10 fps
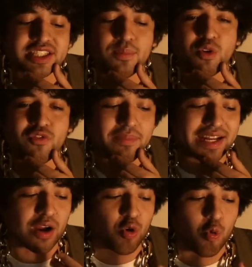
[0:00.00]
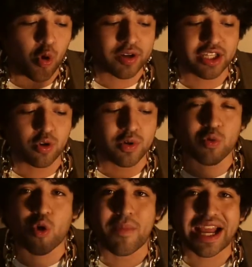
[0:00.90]
the movie by not rewarding you with a
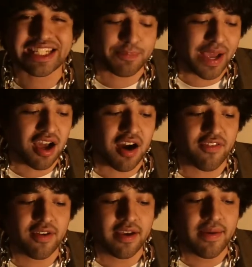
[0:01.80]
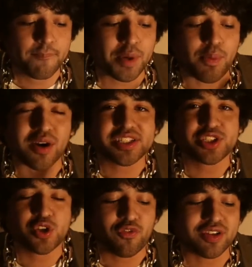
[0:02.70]
romantic payoff, but punishes
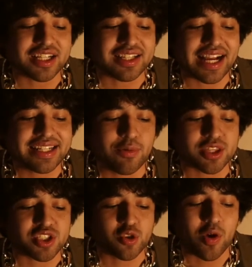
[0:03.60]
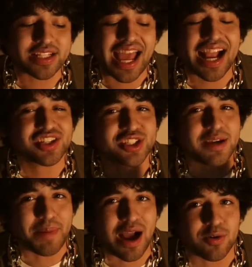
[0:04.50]
you for neglecting what the story is actually
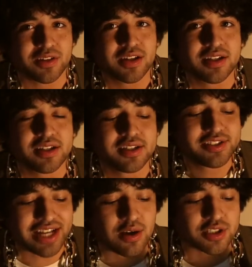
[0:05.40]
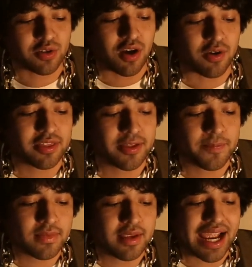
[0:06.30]
about. Chow's growth.
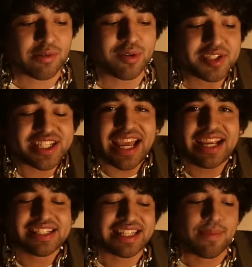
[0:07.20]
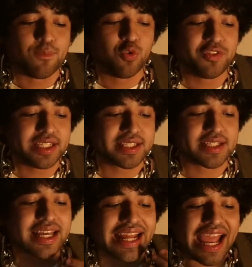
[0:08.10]
And what I'm saying isn't that movies
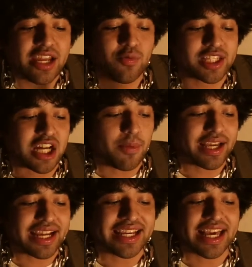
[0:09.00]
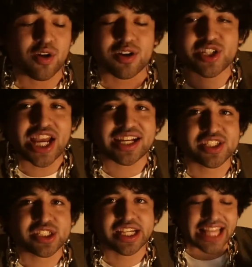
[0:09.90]
that end with the couple getting together are
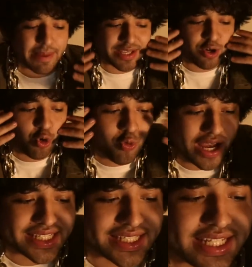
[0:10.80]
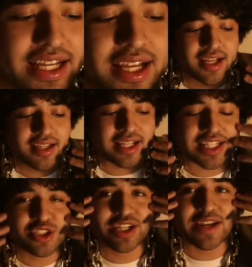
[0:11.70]
sexist. Like, that'd be crazy. Like,
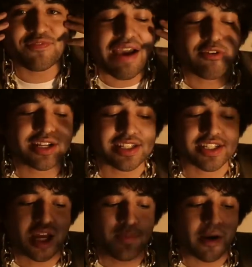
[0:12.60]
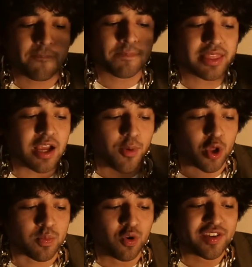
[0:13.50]
let's look at 500 Days of Summer. They're
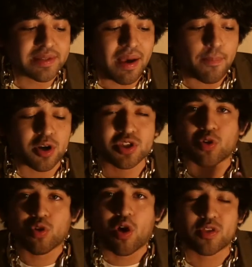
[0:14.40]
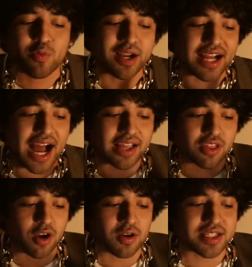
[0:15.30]
both movies about personal growth where a guy
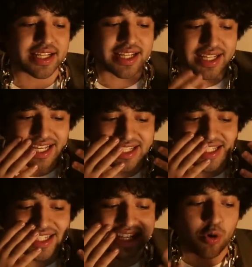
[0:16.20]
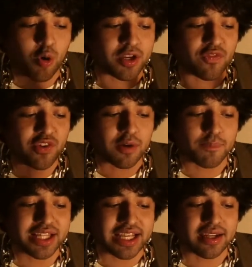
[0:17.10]
learns that he doesn't need a woman to feel
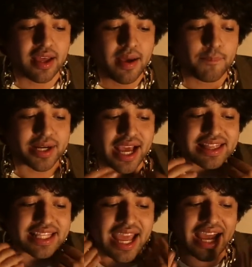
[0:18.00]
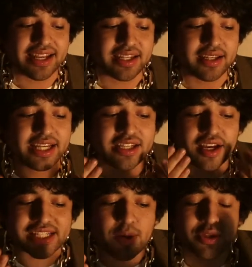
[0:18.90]
complete. But at the end, he
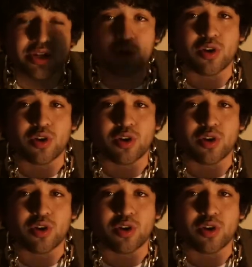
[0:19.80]
does end up with a new